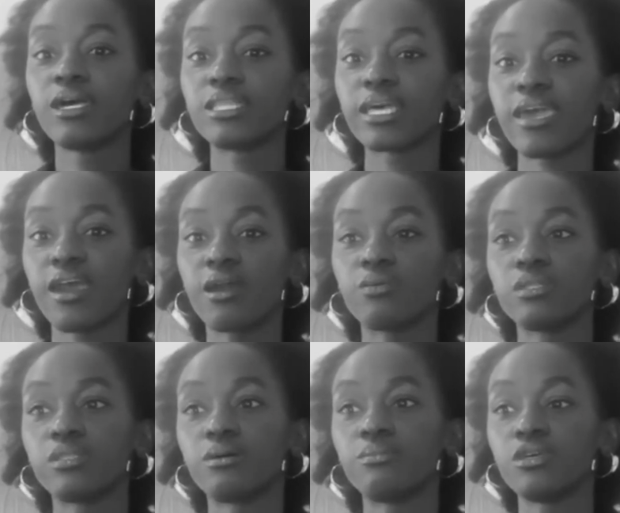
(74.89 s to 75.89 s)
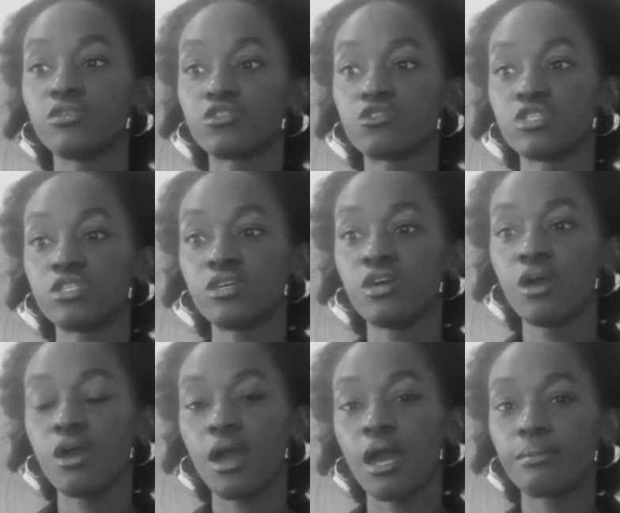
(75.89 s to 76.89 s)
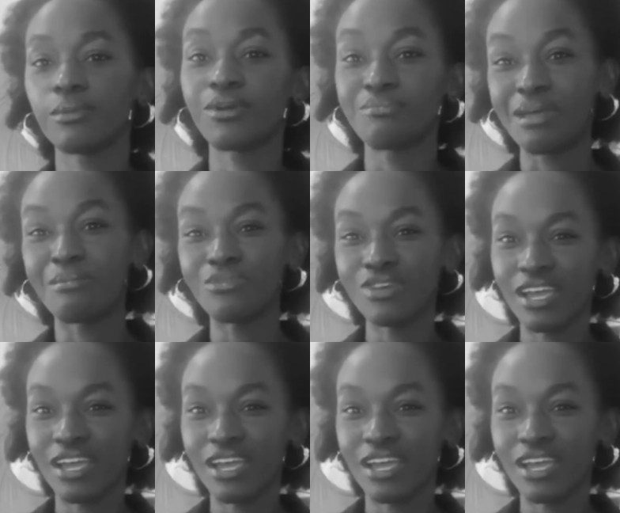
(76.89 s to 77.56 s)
They carry with them history or memory.